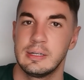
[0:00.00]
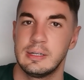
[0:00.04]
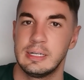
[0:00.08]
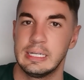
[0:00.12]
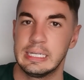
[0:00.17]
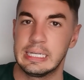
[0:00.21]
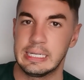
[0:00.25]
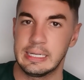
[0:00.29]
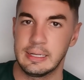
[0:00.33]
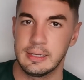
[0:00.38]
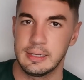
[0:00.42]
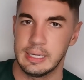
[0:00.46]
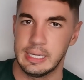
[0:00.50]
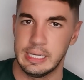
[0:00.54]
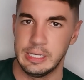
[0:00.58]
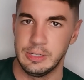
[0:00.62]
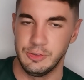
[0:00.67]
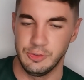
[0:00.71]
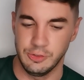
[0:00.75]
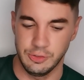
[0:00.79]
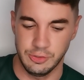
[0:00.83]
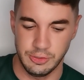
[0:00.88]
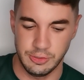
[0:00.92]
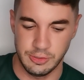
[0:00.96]
I
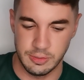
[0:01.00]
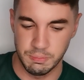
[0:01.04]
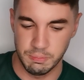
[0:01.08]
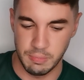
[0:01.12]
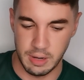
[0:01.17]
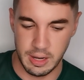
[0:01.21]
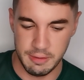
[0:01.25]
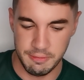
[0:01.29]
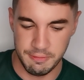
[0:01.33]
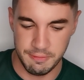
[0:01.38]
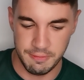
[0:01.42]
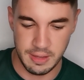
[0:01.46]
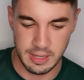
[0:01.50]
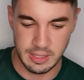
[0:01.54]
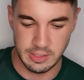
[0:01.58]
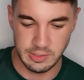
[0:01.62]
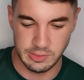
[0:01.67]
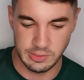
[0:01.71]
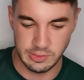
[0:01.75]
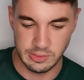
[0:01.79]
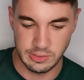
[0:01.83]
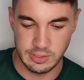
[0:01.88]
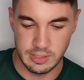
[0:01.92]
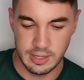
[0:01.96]
clenched my
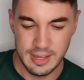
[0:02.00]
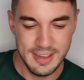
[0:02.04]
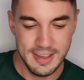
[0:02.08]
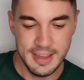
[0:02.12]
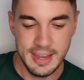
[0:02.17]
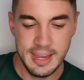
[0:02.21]
fist.